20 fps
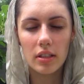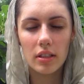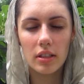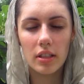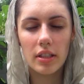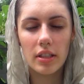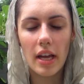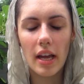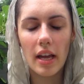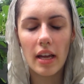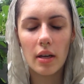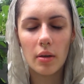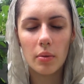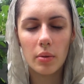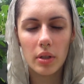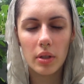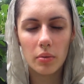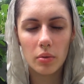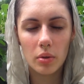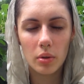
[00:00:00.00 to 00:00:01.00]
Today
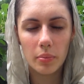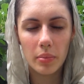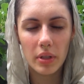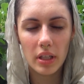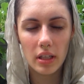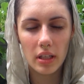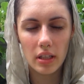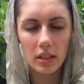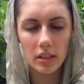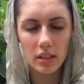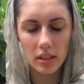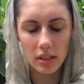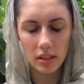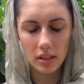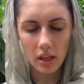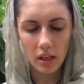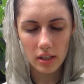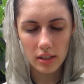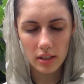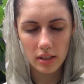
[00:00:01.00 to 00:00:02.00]
we will be
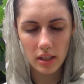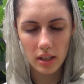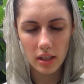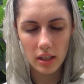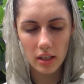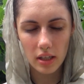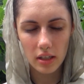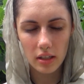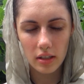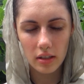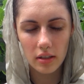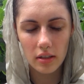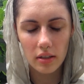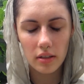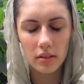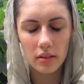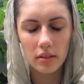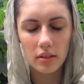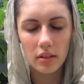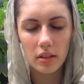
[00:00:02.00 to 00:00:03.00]

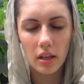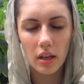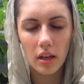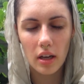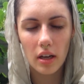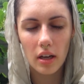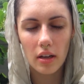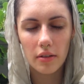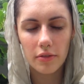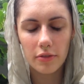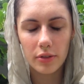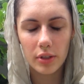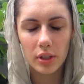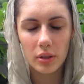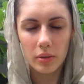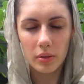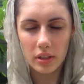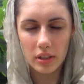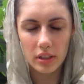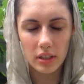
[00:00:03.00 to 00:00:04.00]
discussing
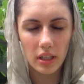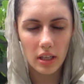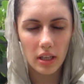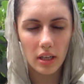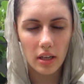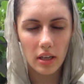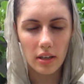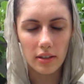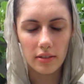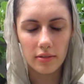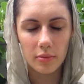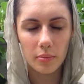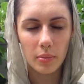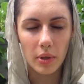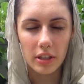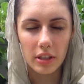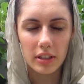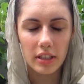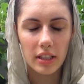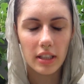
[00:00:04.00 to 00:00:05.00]
frequency of
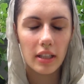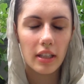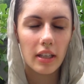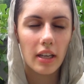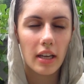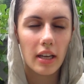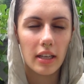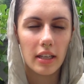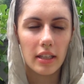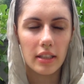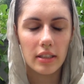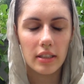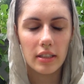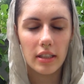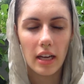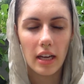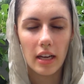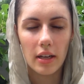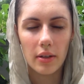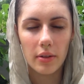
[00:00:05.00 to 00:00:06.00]
body and
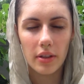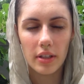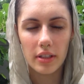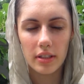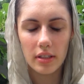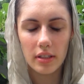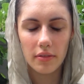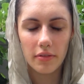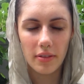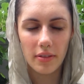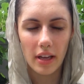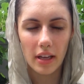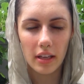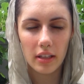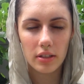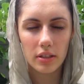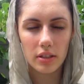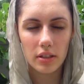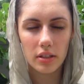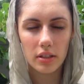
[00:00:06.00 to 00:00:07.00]
how this
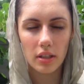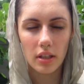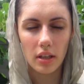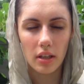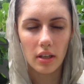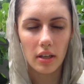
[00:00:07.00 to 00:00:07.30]
affects